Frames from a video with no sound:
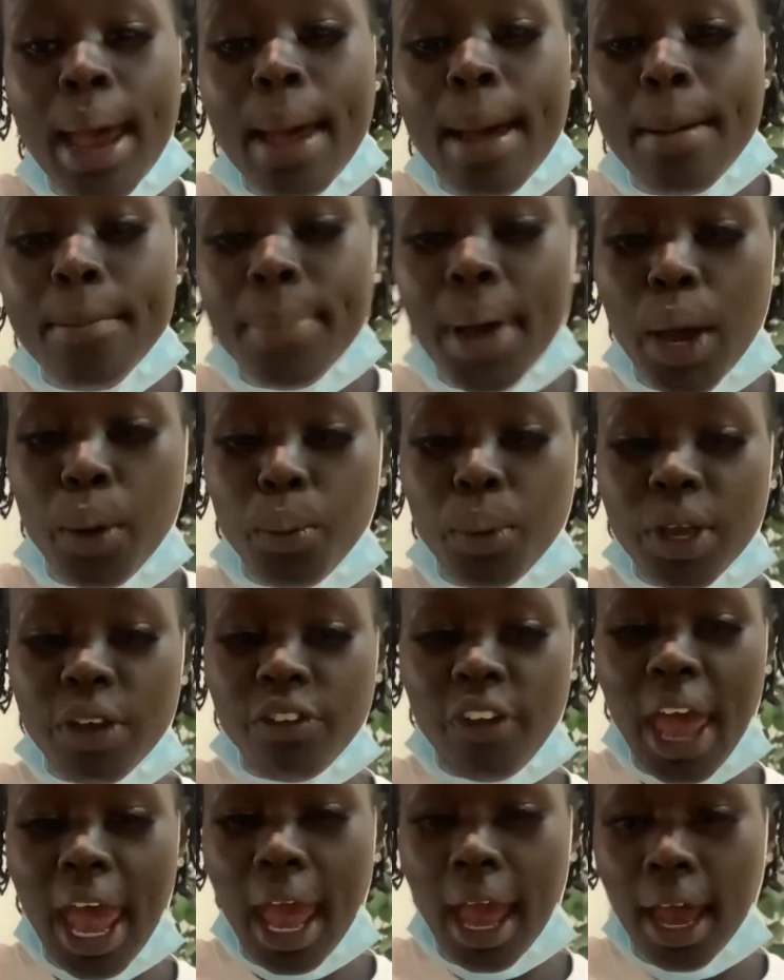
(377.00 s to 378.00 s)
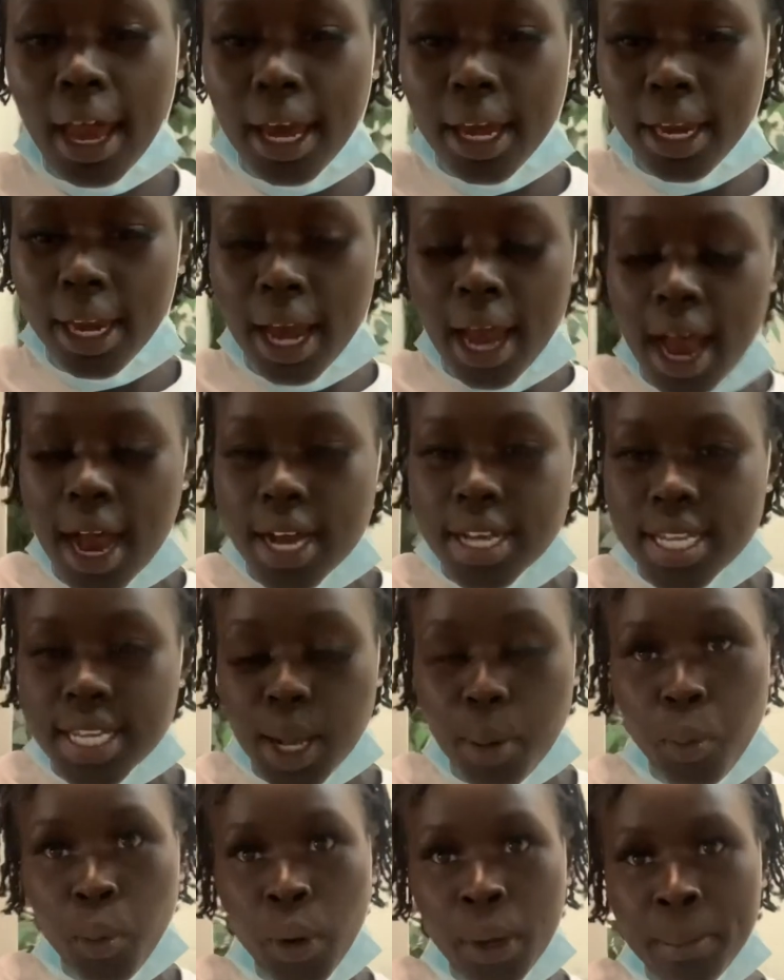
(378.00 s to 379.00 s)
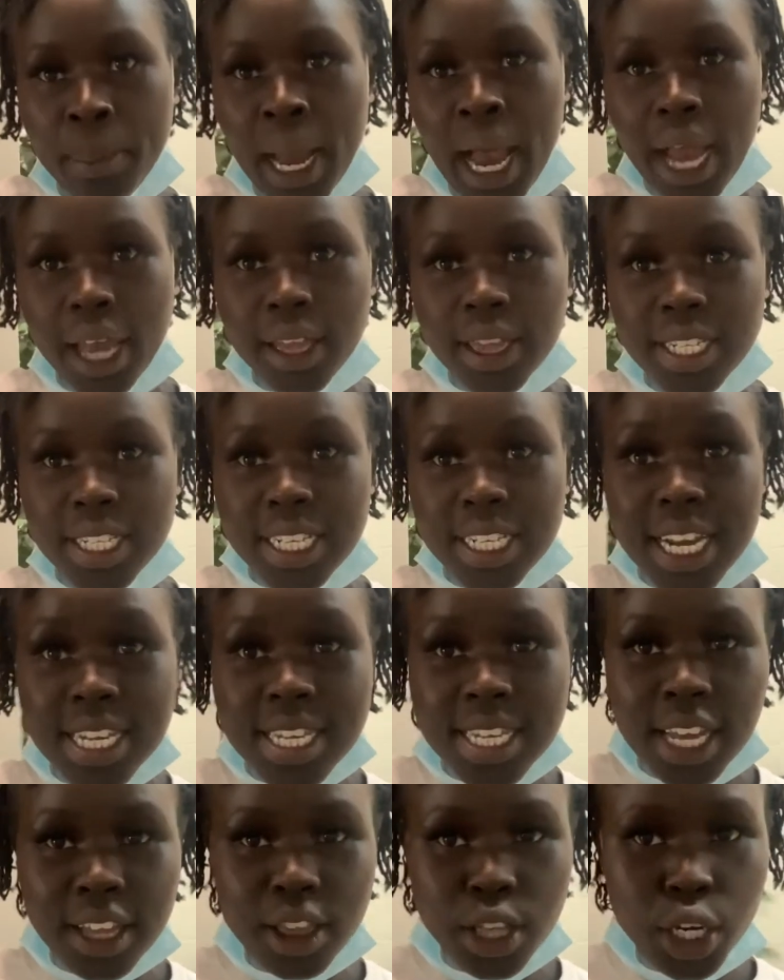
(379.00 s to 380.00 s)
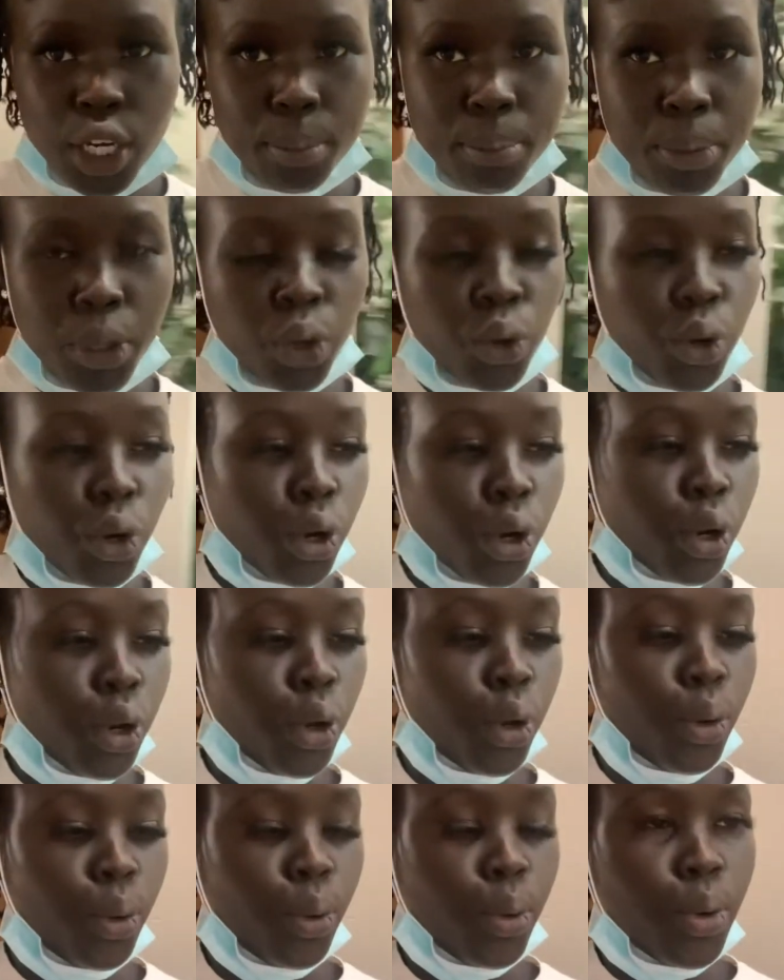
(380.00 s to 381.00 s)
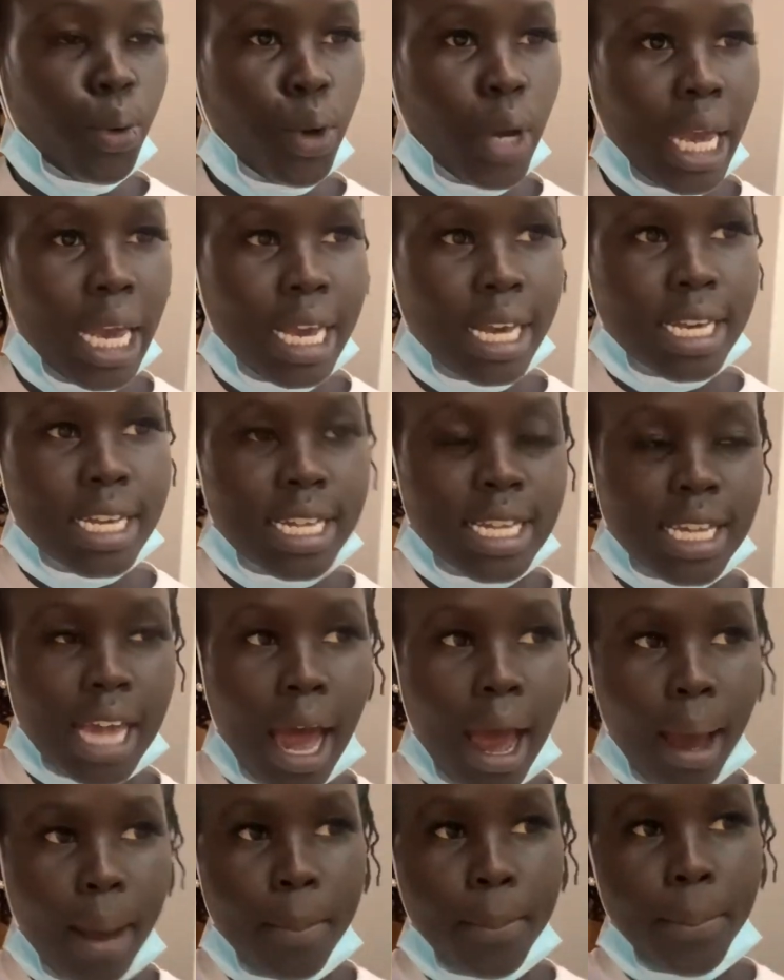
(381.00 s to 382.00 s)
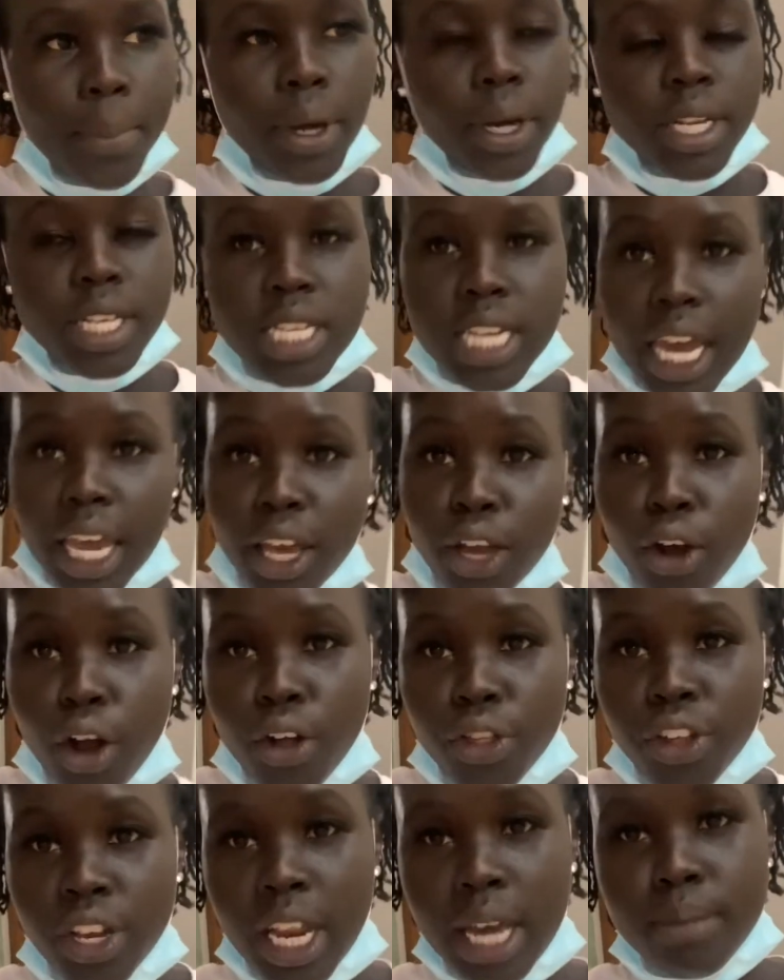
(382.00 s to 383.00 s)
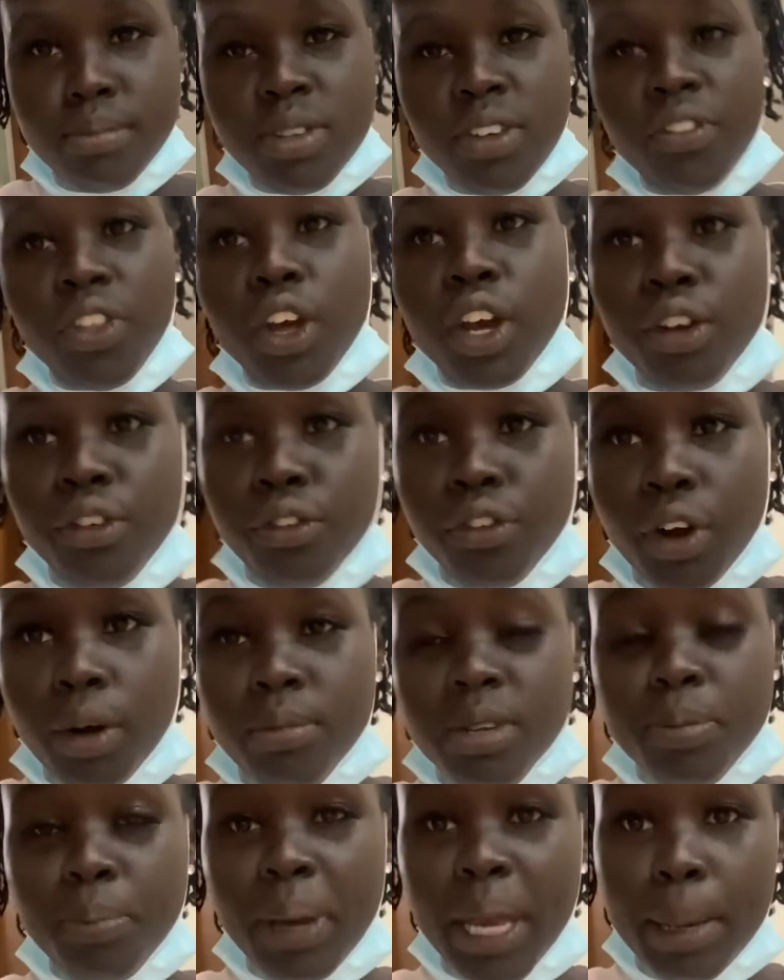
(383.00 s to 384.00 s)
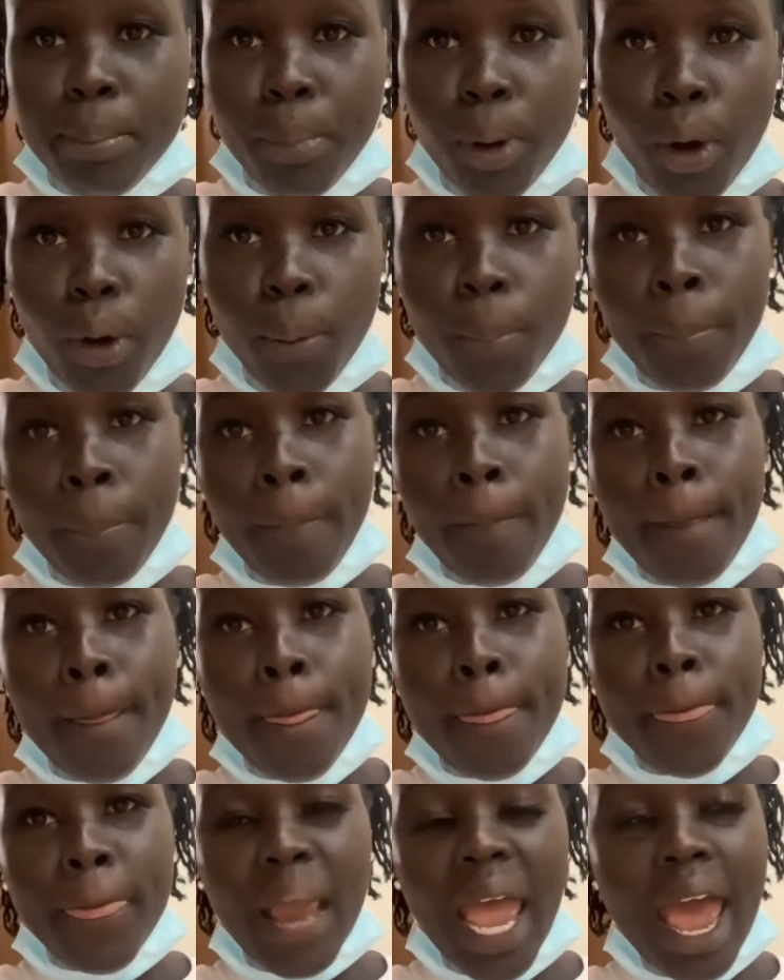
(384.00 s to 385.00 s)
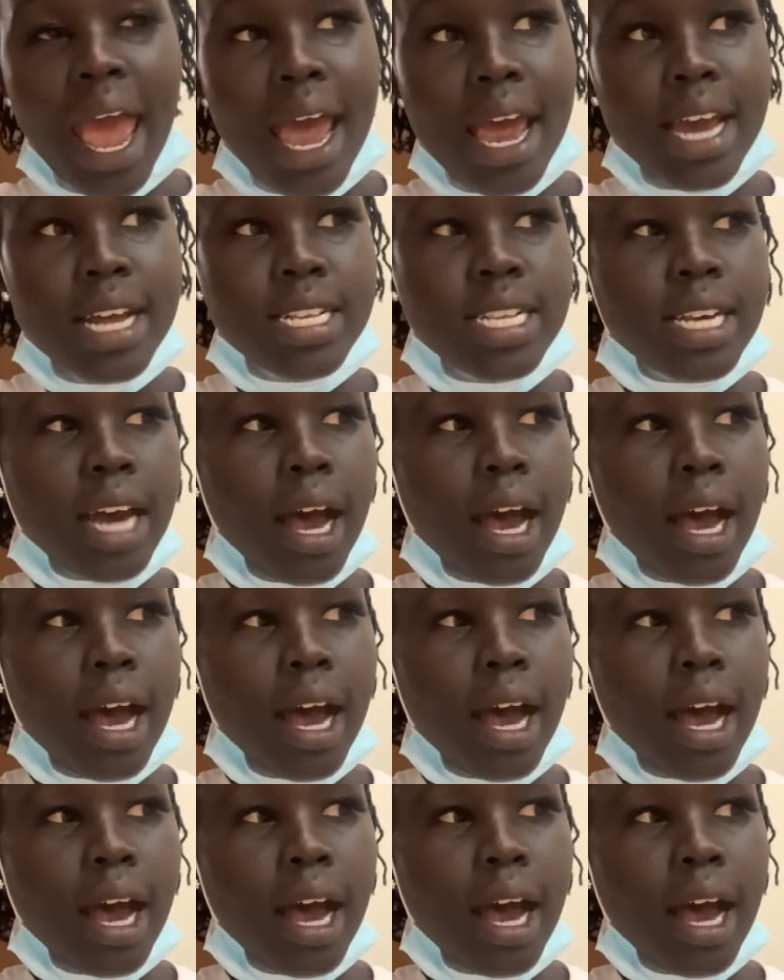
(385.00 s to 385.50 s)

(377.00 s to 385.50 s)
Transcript: but we've had someone behind the desk at the computer who is taking all the names of the confirmed people and